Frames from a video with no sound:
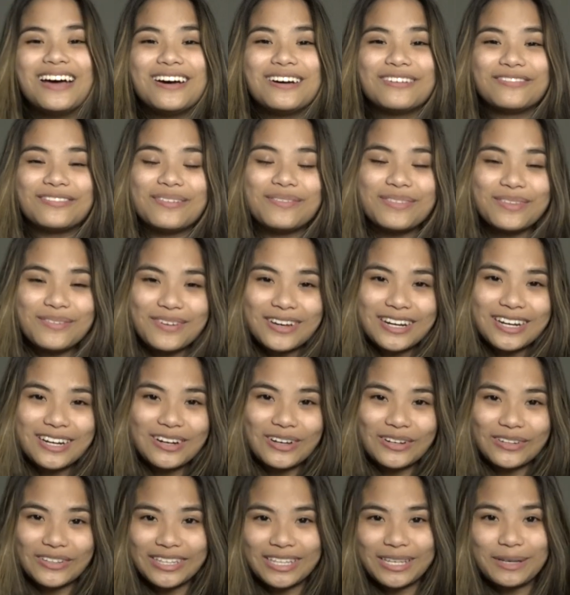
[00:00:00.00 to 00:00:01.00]
from the one and
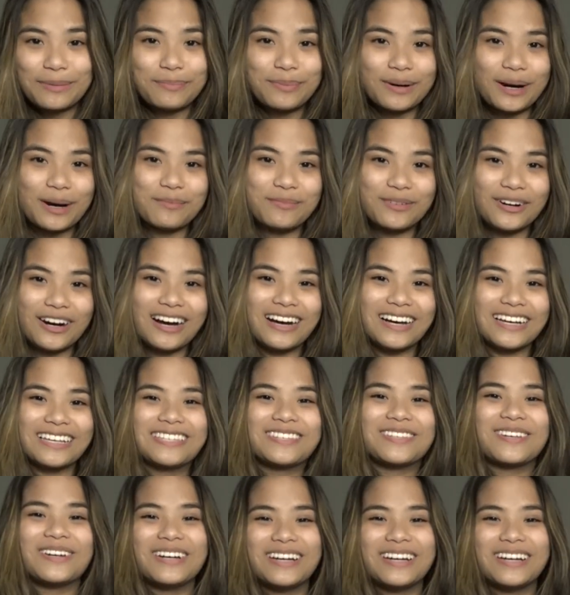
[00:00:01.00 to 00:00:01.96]
only Bob Ross.